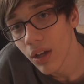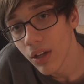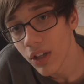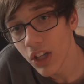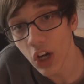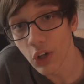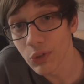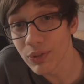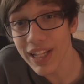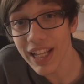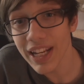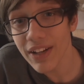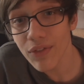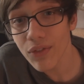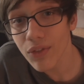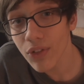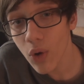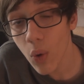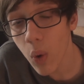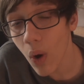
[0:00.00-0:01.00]
you know,
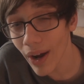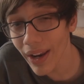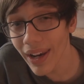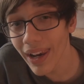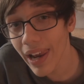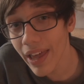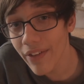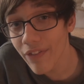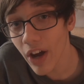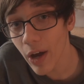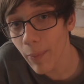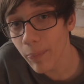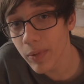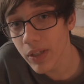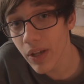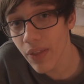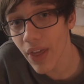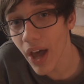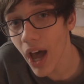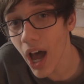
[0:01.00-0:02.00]
didn't quite live up
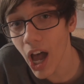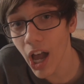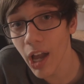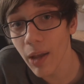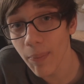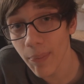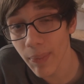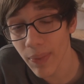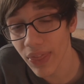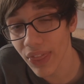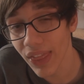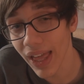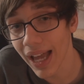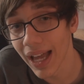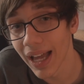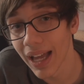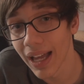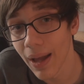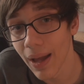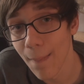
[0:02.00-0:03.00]
to the hype
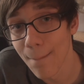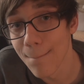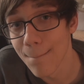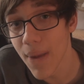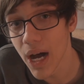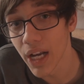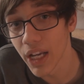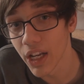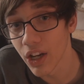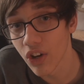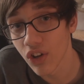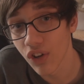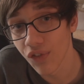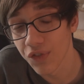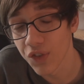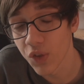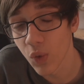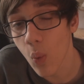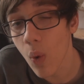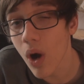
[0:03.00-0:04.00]
that
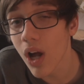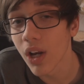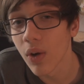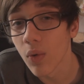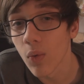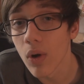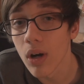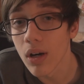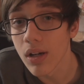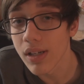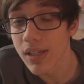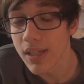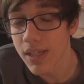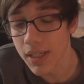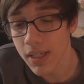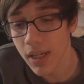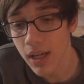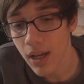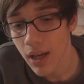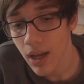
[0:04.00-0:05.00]
Minecraft 1
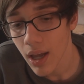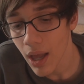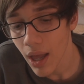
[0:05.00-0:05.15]
was.